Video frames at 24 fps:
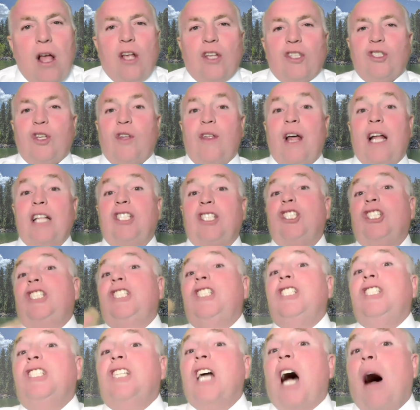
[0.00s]
So that's
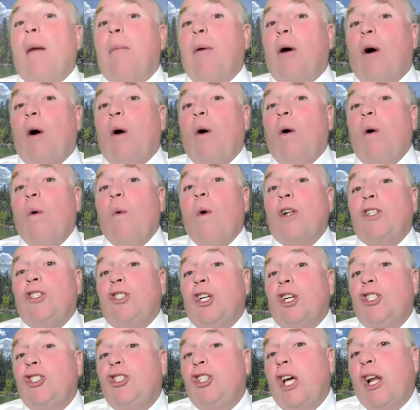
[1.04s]
double
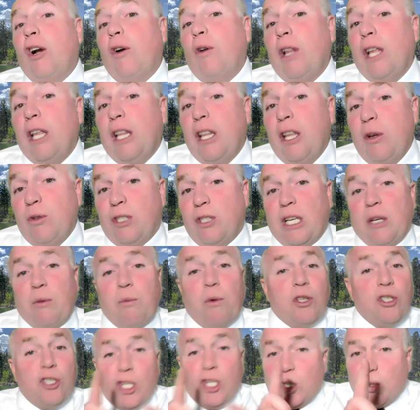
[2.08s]
what you're generally using
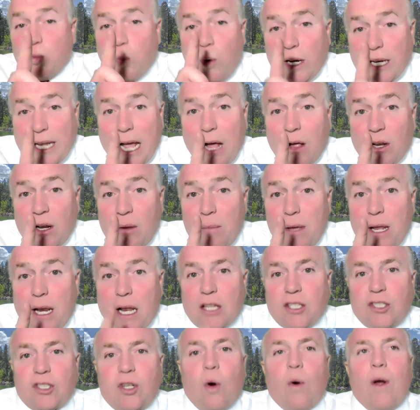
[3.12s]
with just 1 gallon a
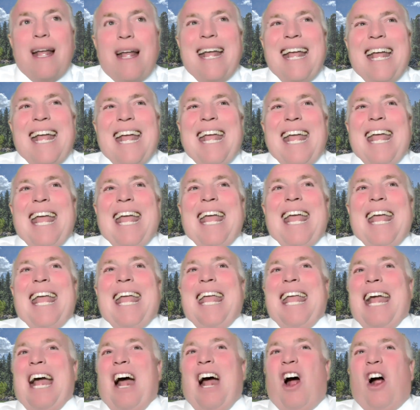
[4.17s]
minute. So
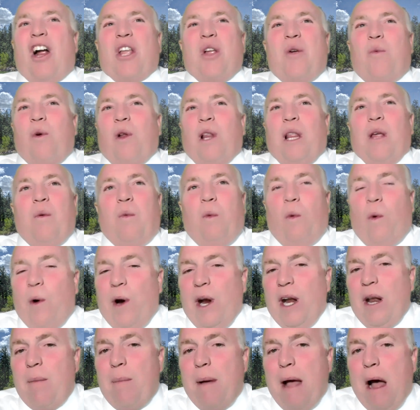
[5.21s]
are you really
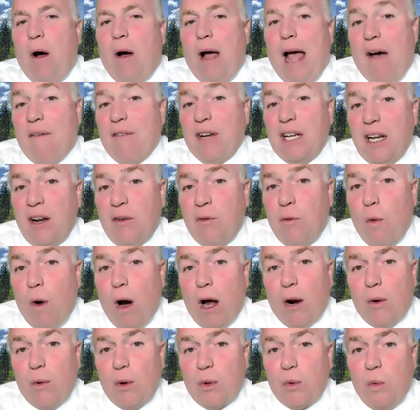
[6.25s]
worried about having enough
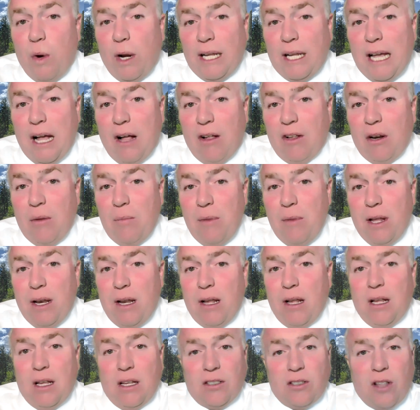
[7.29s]
water with 1 gallon a
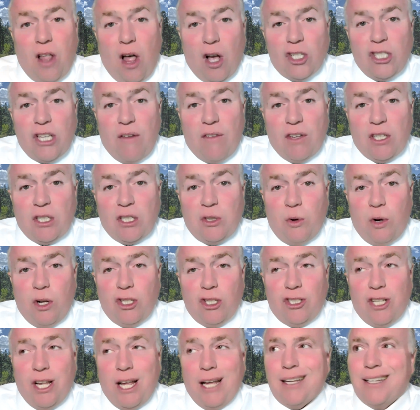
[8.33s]
minute as long as you have a
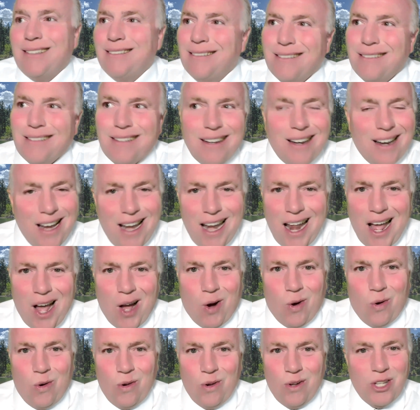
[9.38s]
storage tank?
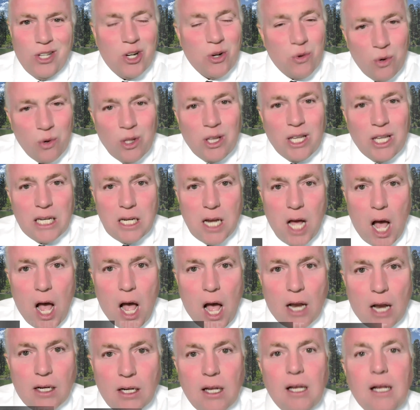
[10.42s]
No, you're really
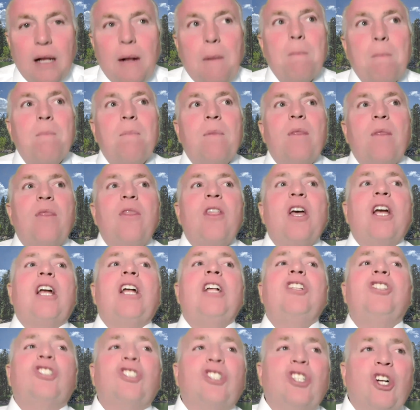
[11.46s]
not. The
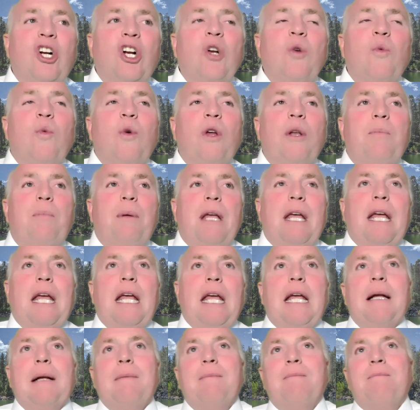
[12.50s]
concern would
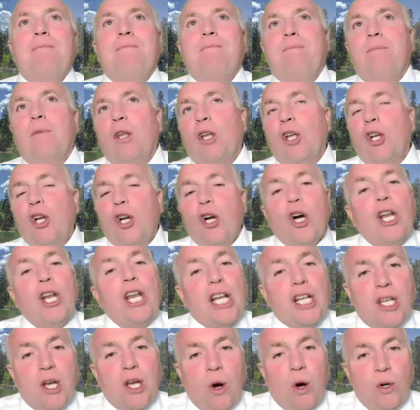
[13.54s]
be, could
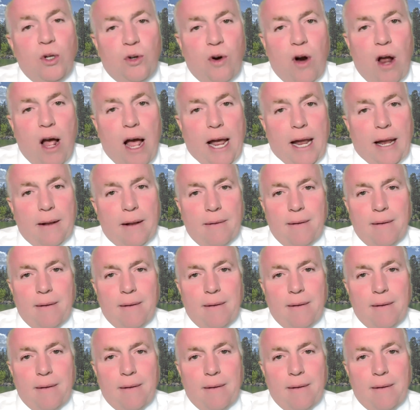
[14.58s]
it go dry?